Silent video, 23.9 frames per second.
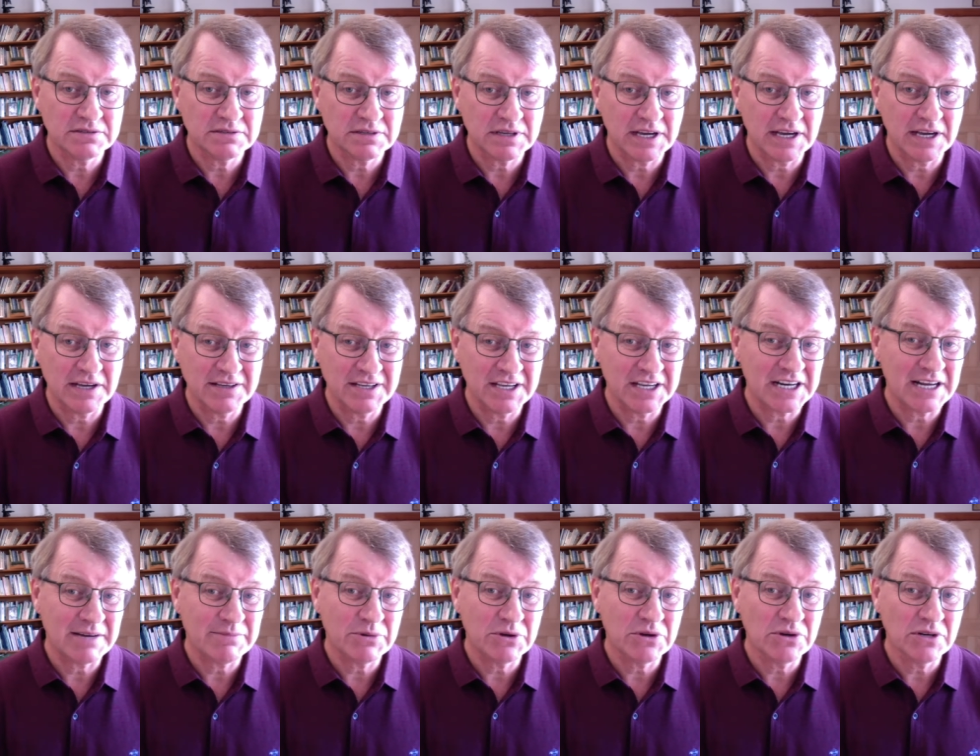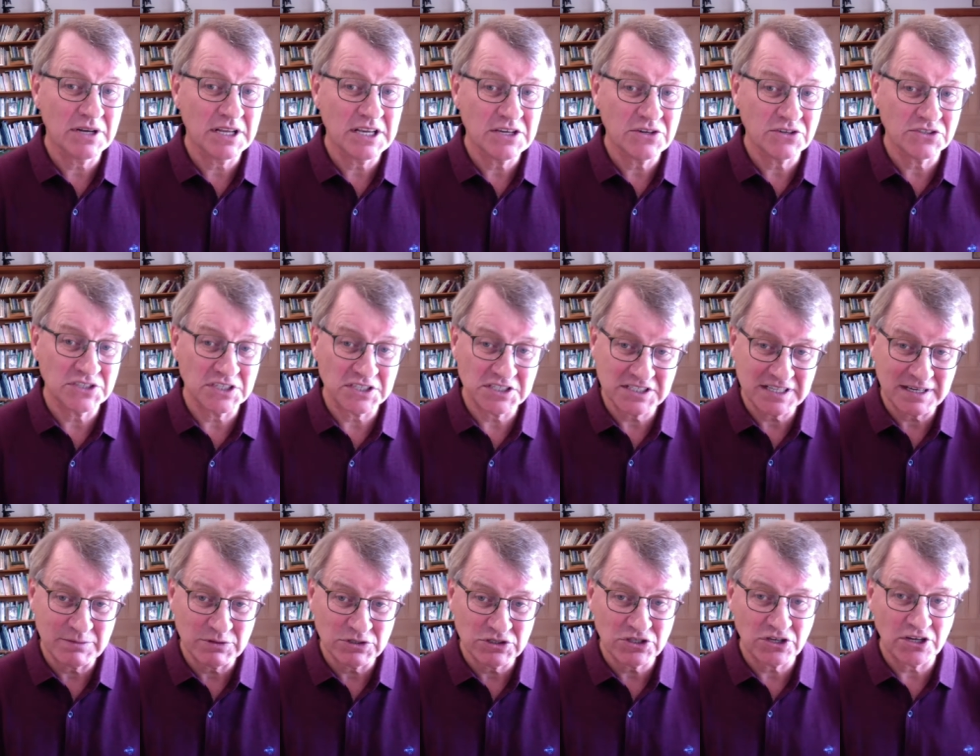Uh, get up early because it's
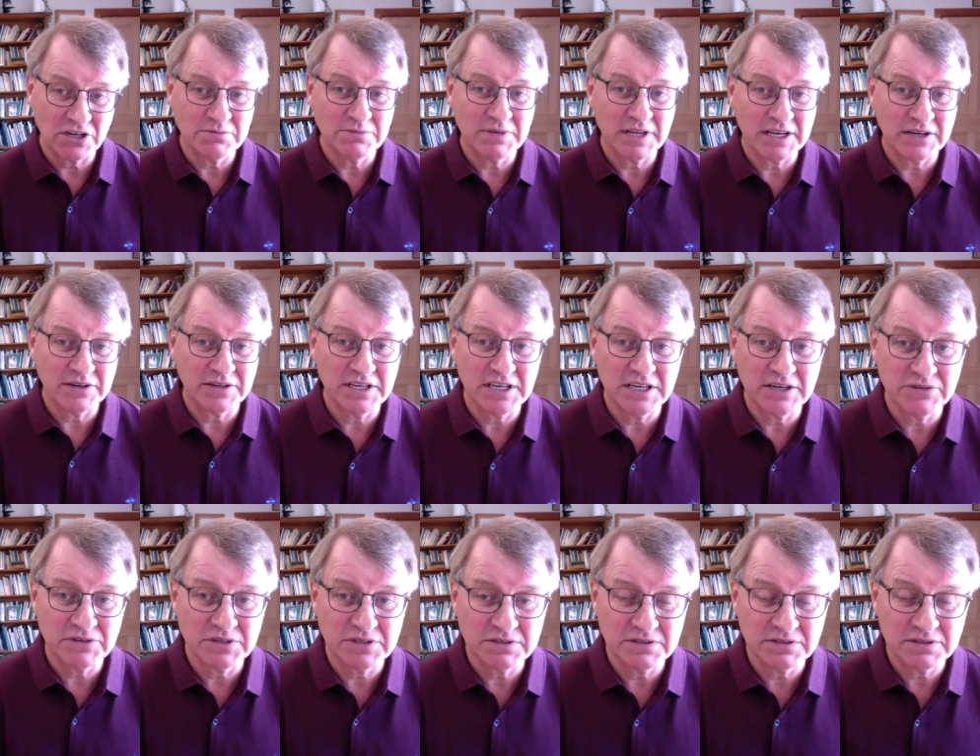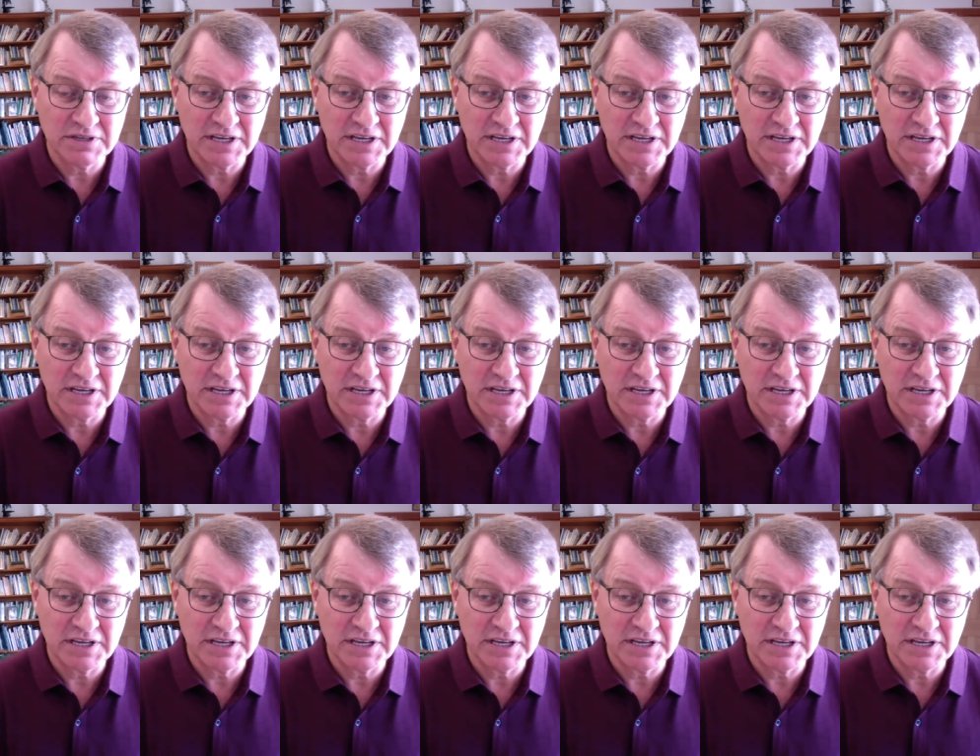summertime now here in